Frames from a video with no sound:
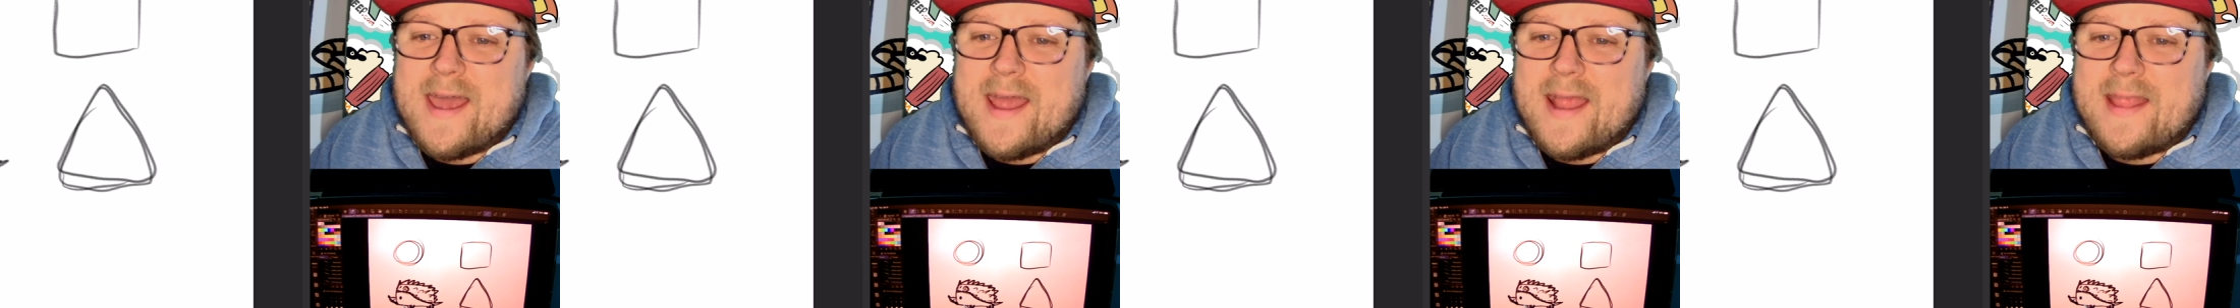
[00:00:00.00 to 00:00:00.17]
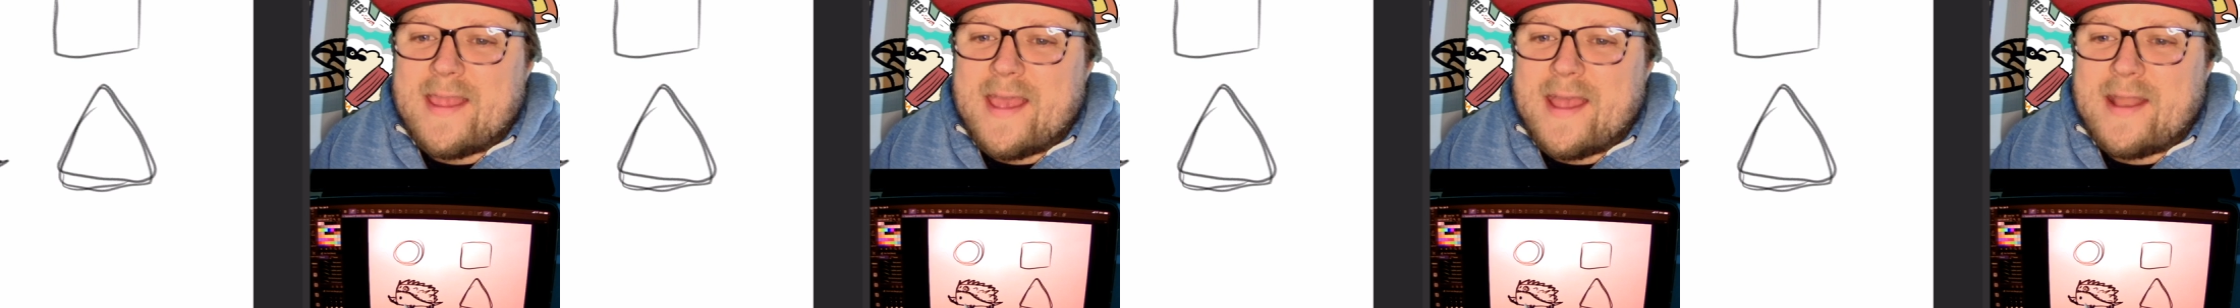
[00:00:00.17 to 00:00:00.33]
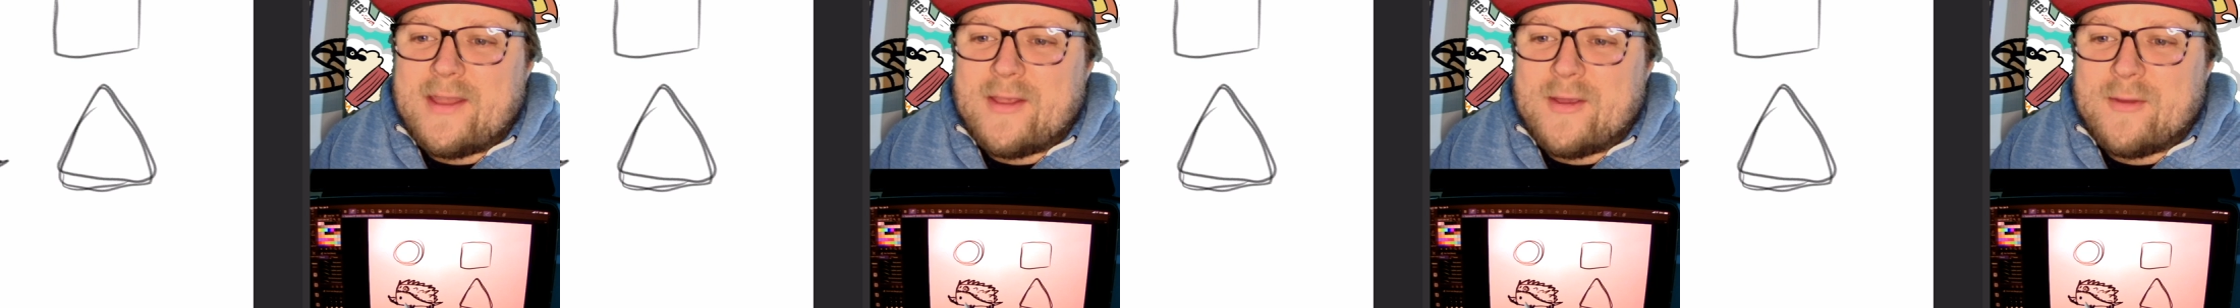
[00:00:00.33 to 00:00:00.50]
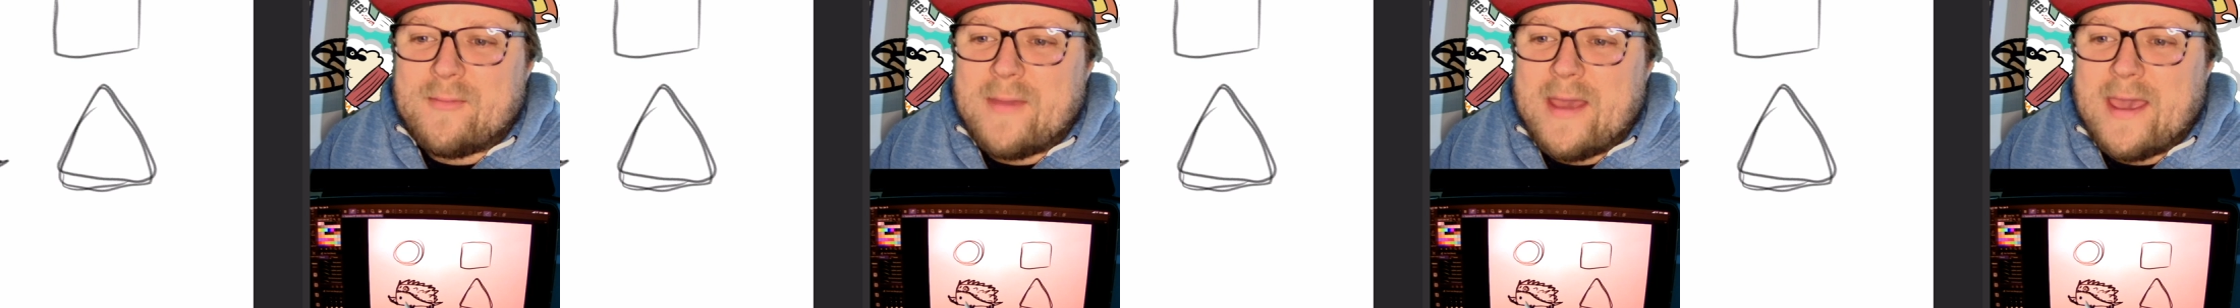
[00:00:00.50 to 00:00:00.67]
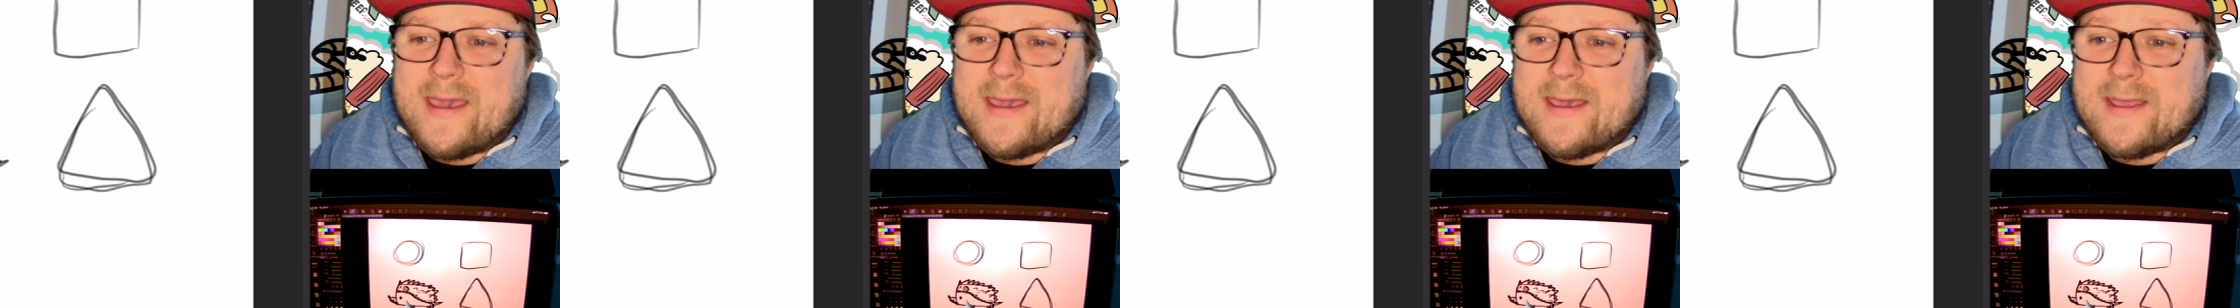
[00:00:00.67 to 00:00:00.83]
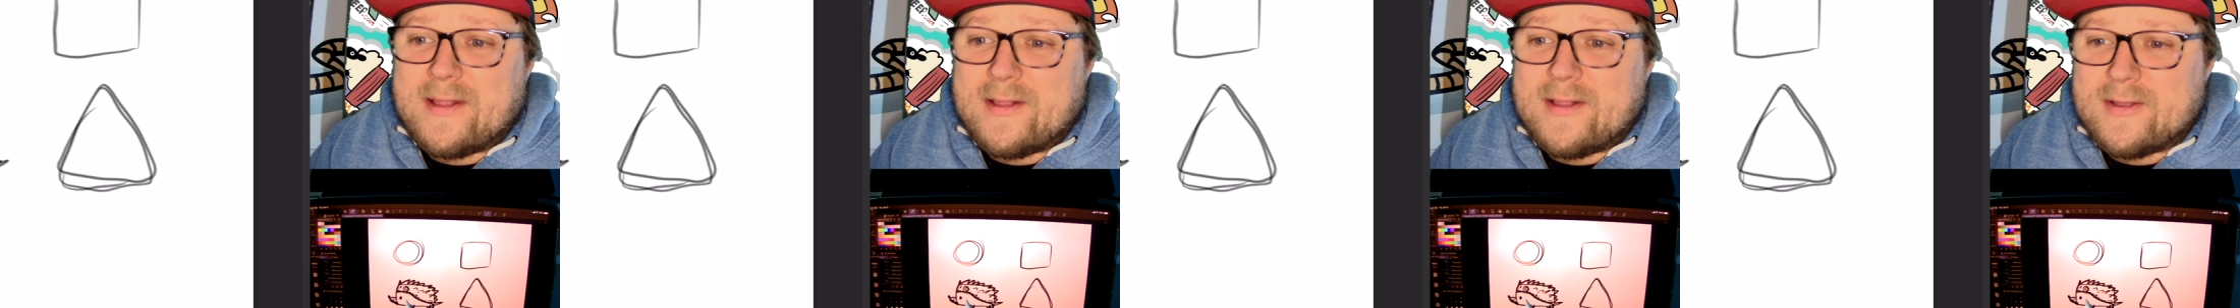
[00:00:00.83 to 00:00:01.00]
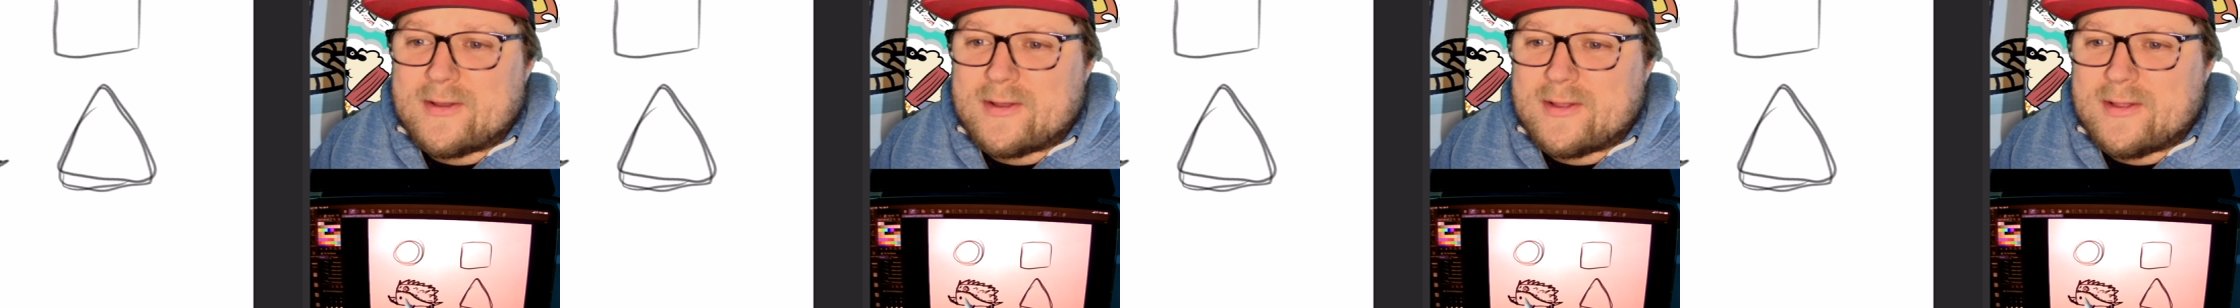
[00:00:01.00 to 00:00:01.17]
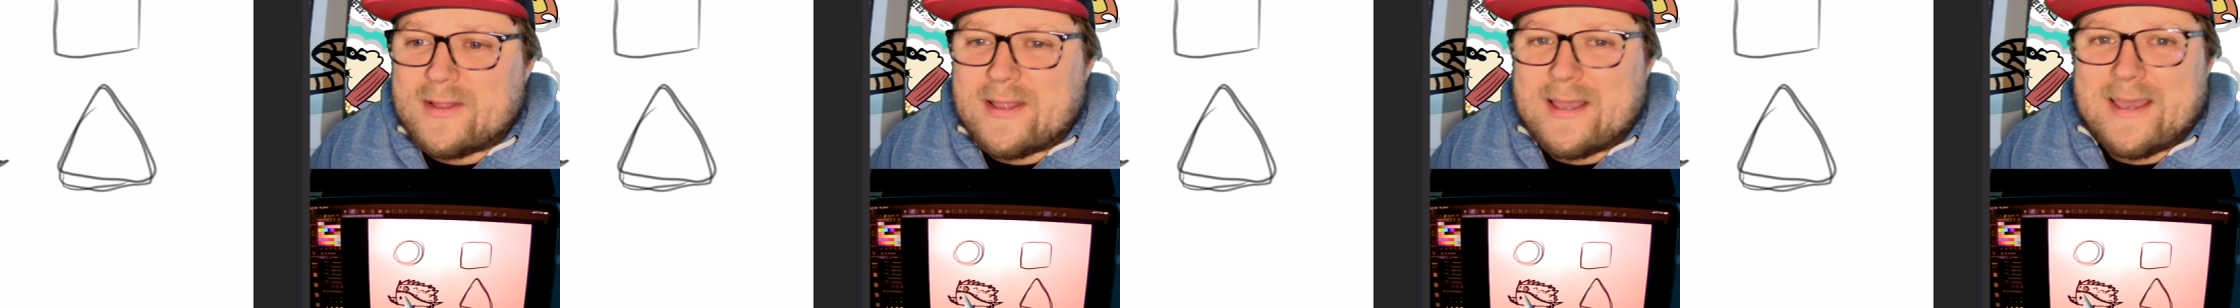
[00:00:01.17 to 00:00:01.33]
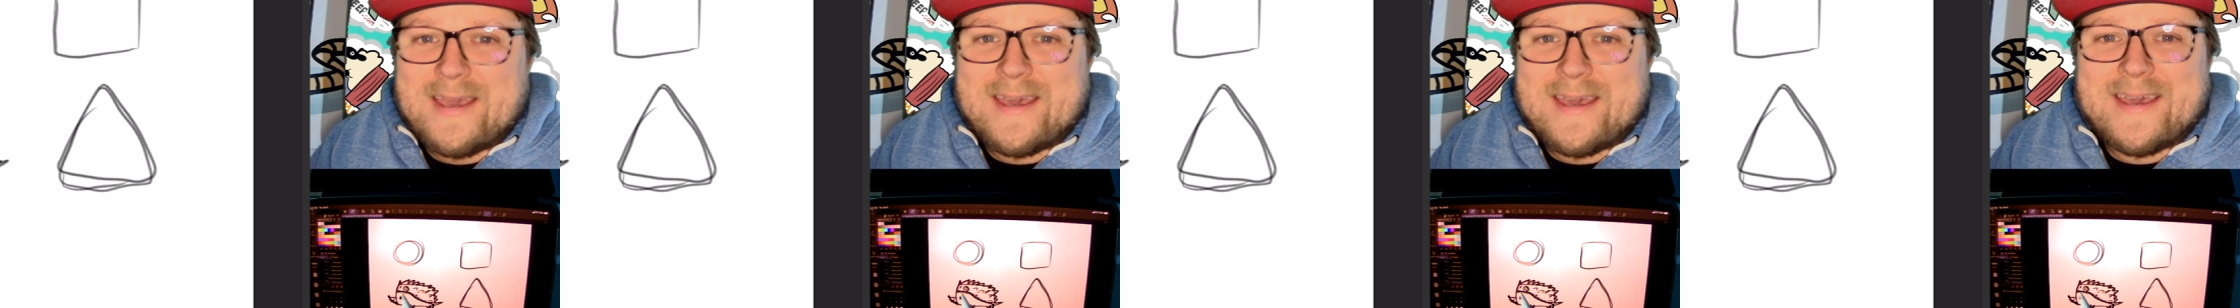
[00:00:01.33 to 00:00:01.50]
and then you make it look
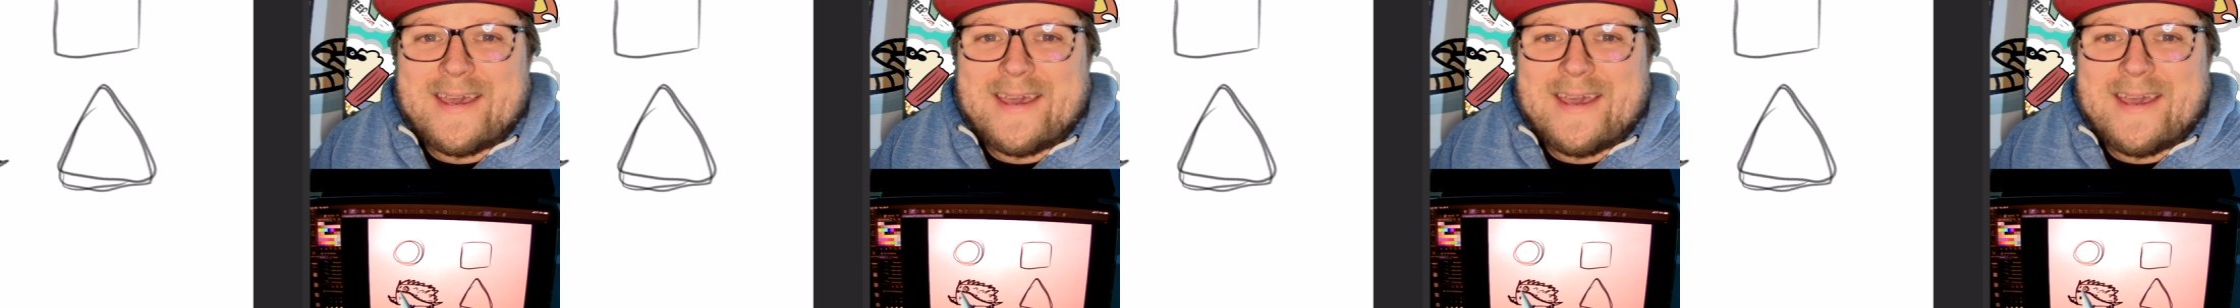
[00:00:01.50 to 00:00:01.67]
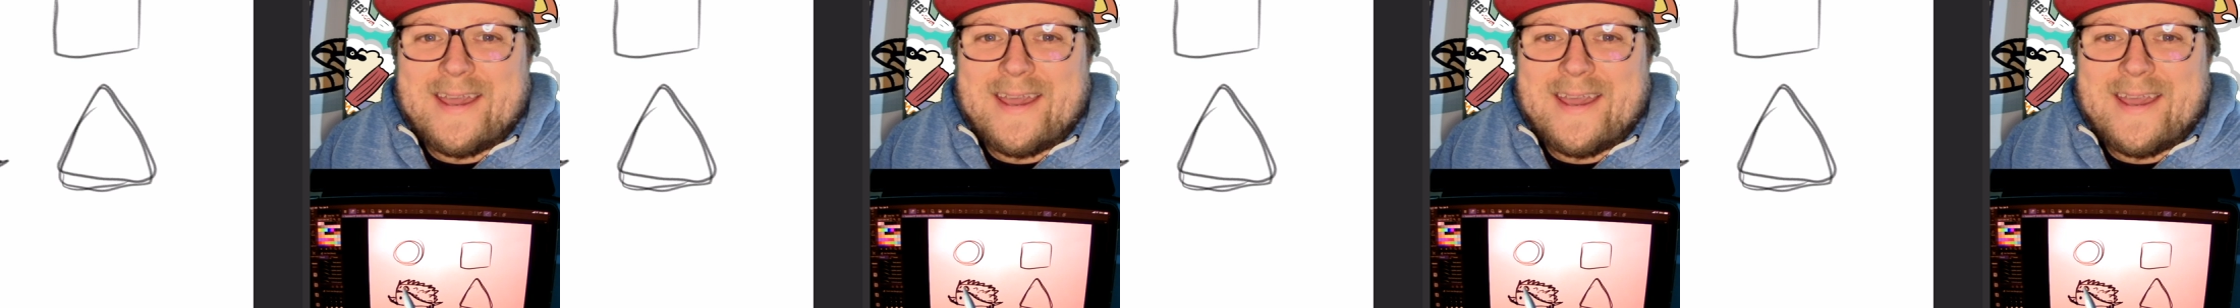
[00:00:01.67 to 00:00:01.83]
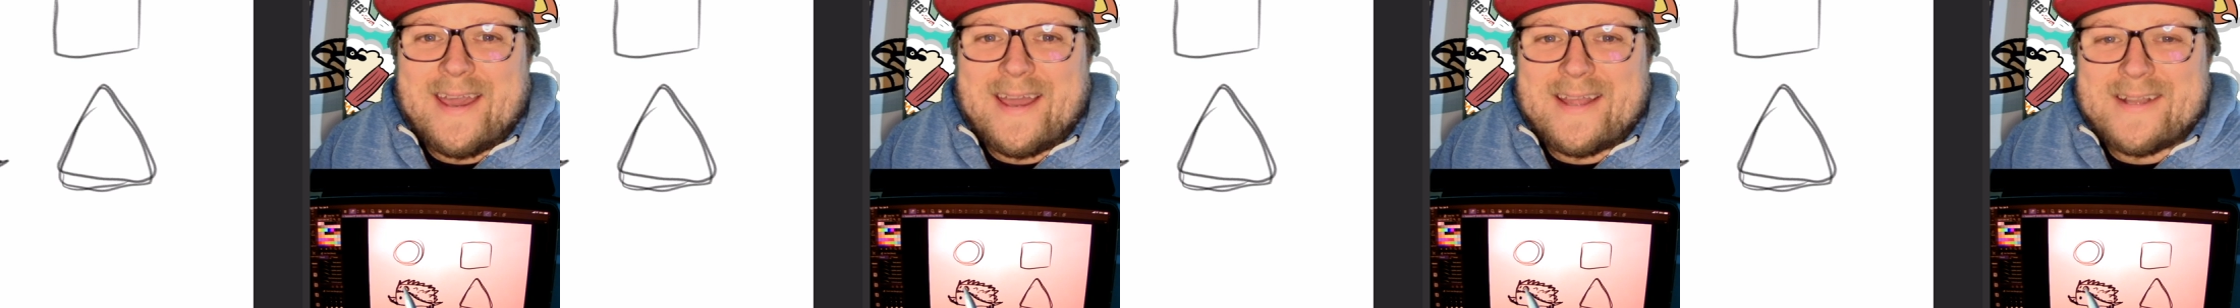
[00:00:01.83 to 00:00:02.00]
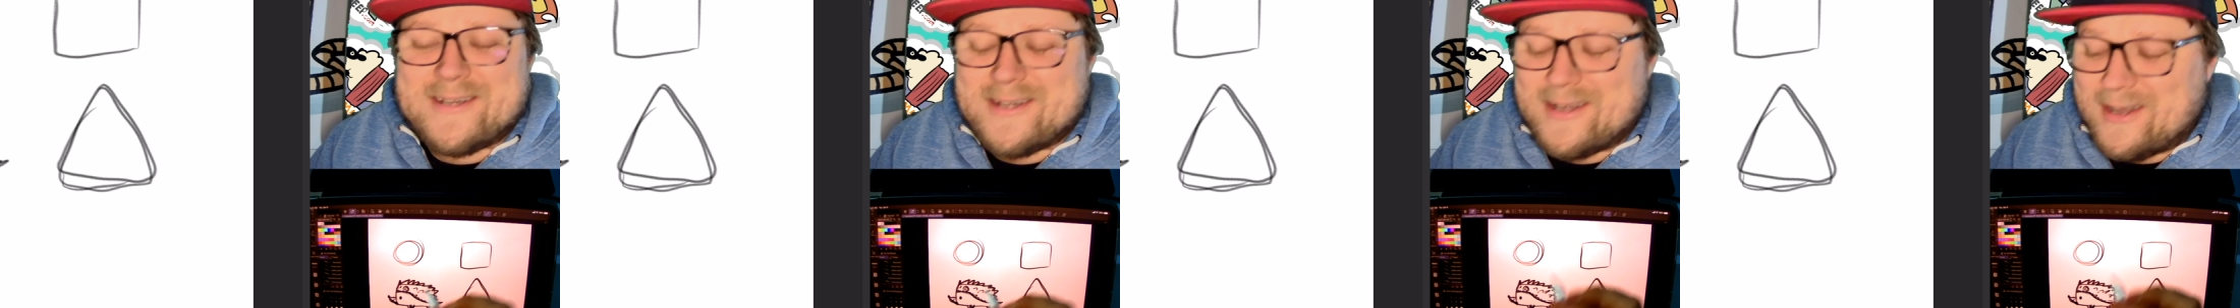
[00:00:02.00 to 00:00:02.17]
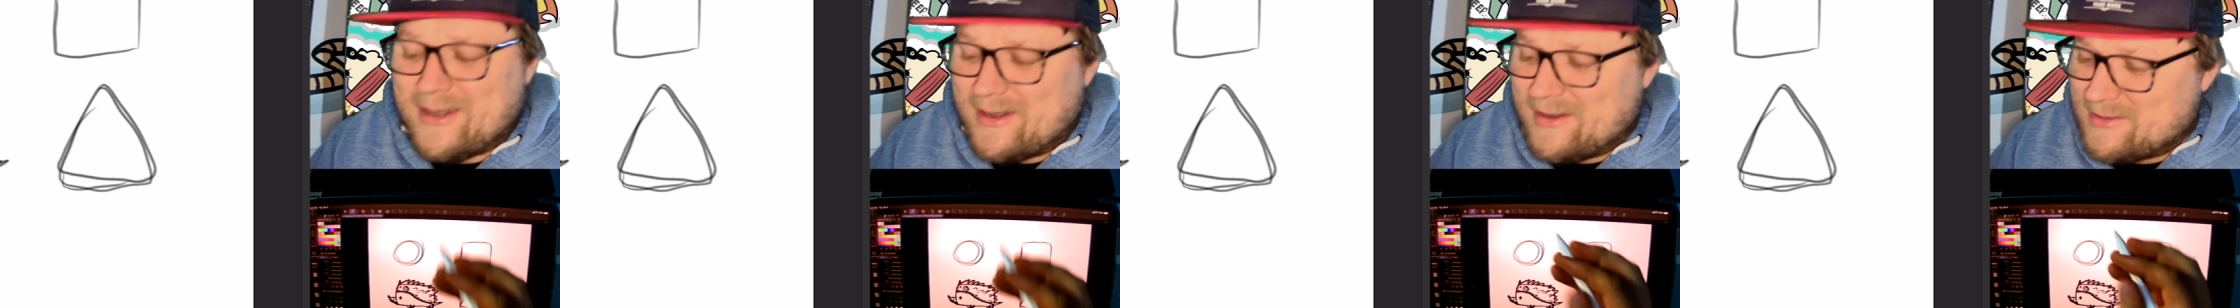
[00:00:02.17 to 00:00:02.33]
like a hedgehog.